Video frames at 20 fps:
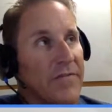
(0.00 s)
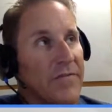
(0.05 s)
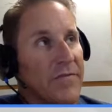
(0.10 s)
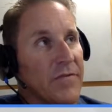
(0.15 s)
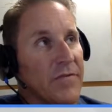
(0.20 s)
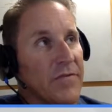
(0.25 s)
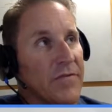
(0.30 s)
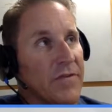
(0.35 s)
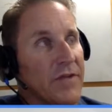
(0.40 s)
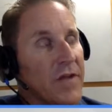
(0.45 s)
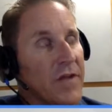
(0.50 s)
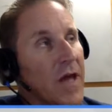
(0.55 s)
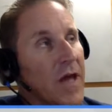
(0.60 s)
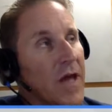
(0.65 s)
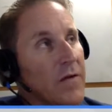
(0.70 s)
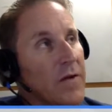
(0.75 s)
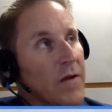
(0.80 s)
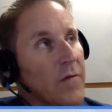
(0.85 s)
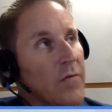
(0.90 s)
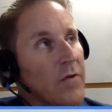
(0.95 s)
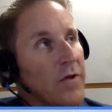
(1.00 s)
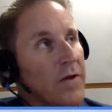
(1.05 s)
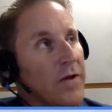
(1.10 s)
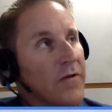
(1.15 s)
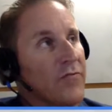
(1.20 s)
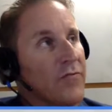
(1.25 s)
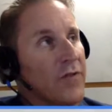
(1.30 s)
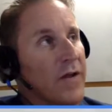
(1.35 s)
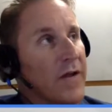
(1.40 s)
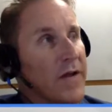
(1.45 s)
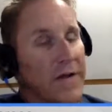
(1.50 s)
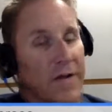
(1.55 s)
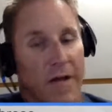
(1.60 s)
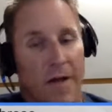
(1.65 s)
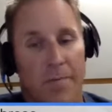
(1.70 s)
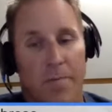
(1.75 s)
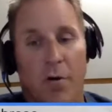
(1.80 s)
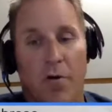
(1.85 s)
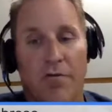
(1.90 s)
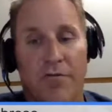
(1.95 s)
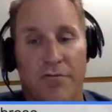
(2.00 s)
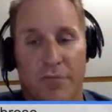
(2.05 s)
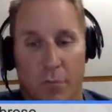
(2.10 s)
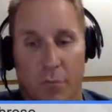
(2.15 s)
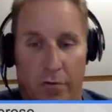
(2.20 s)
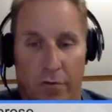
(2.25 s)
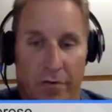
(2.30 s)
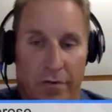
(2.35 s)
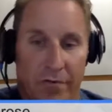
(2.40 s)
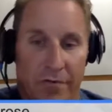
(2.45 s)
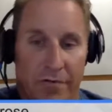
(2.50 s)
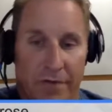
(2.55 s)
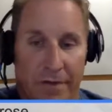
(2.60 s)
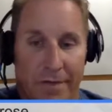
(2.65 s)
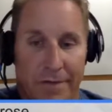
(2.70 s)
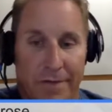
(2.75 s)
now we're going to train postal workers on this.